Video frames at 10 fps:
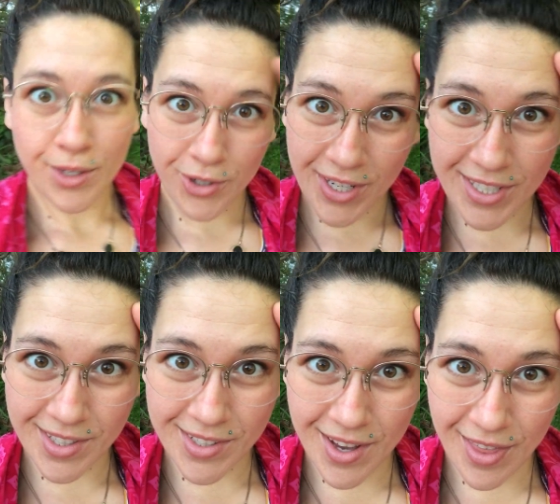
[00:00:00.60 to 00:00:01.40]

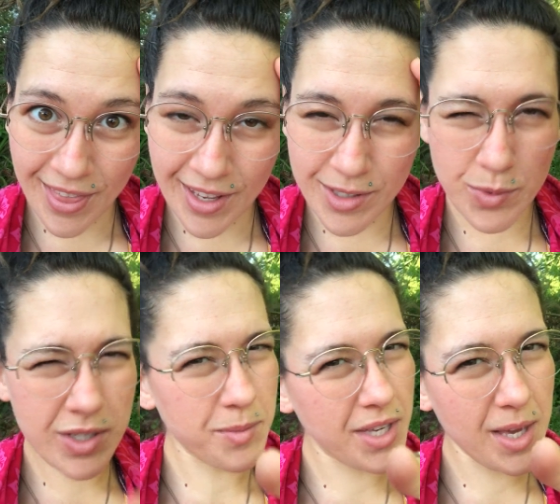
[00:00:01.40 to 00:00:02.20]
Greetings, Earthlings,
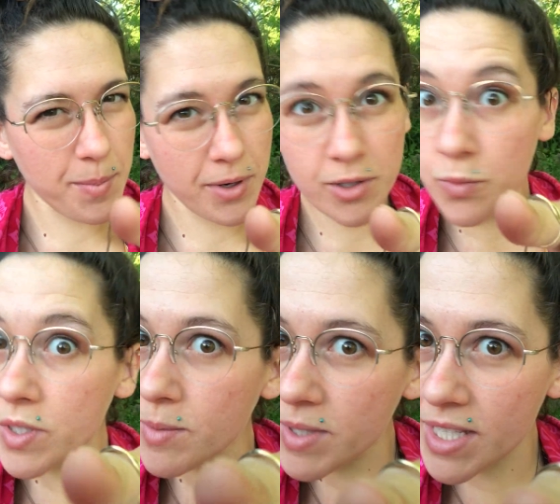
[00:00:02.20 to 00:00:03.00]
Wisdom Keepers,
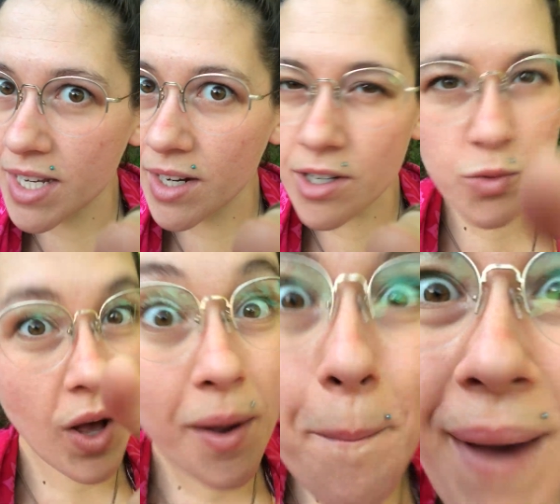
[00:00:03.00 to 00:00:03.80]
Wisdom Seekers.
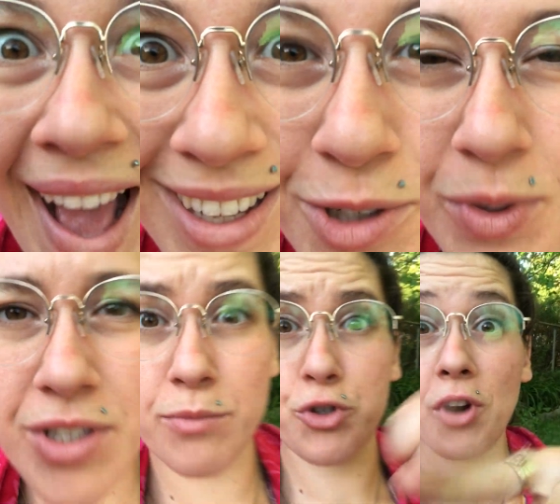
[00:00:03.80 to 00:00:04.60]
Welcome back to
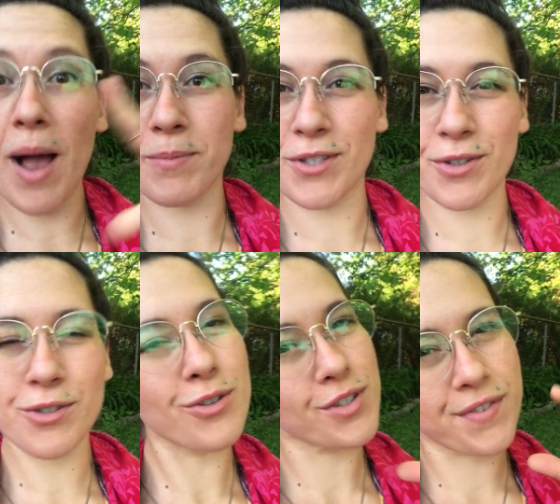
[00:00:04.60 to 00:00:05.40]
Wisdom Drops, your
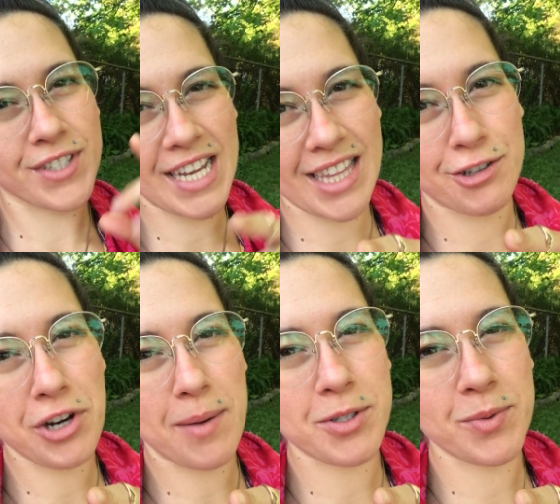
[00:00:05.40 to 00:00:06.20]
source for daily
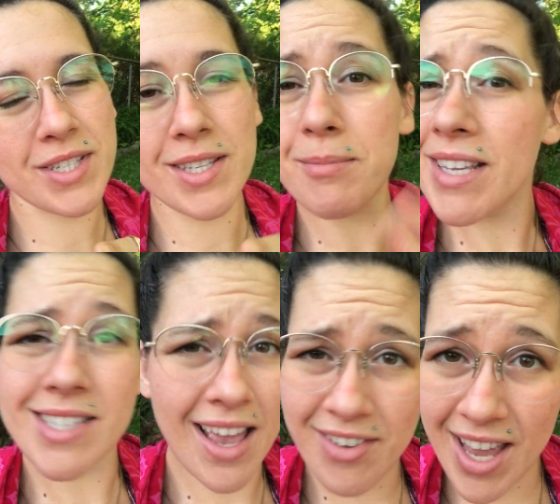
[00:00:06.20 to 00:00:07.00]
drops of wisdom and
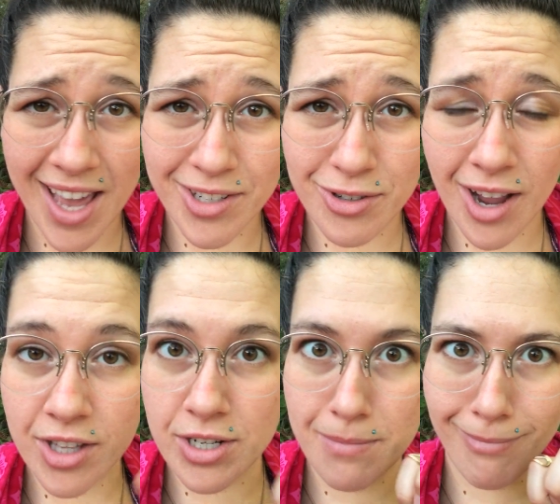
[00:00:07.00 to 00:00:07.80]
Savvy Cat
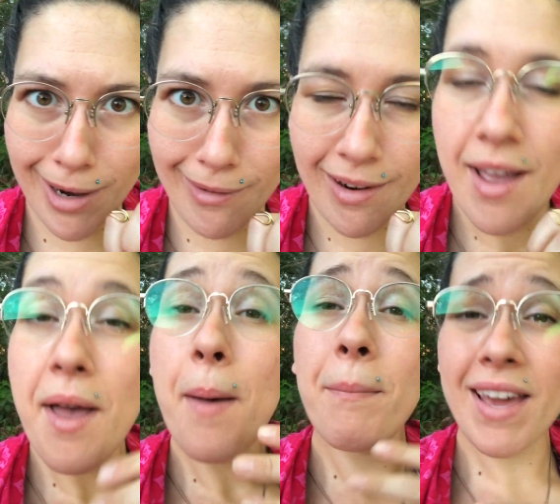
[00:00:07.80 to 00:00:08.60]
Astrology.
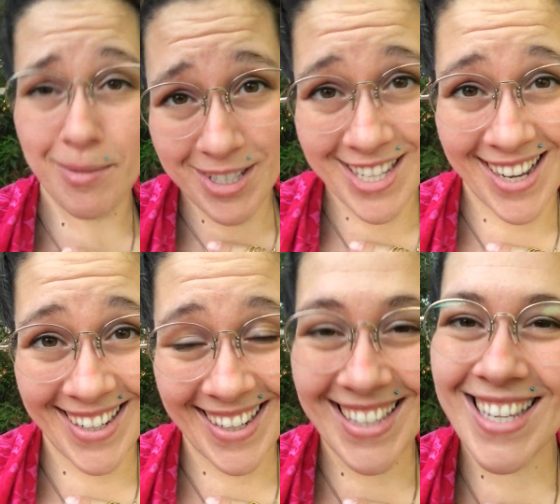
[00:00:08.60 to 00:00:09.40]
My name is
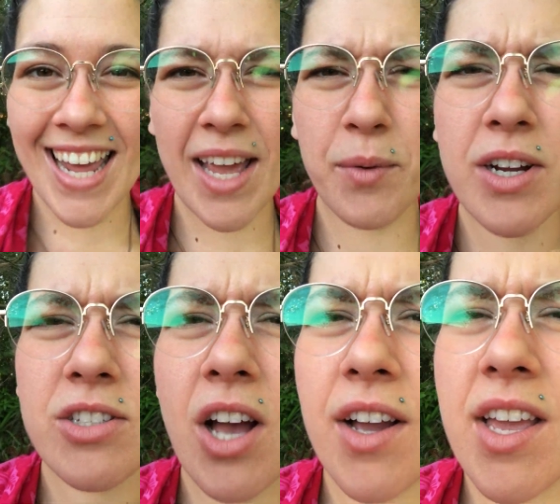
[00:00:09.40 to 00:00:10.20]
Tanya, and today we are
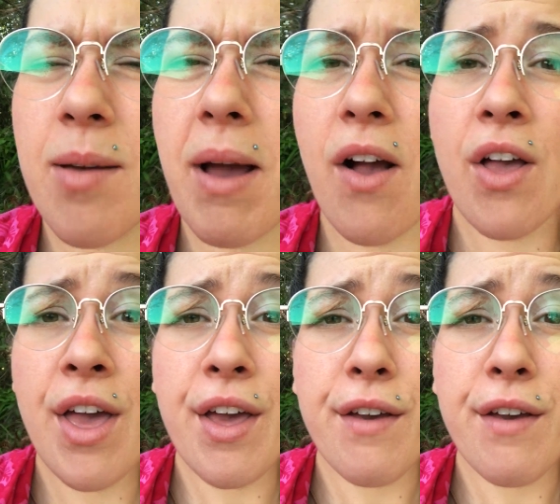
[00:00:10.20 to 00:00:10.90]
talking about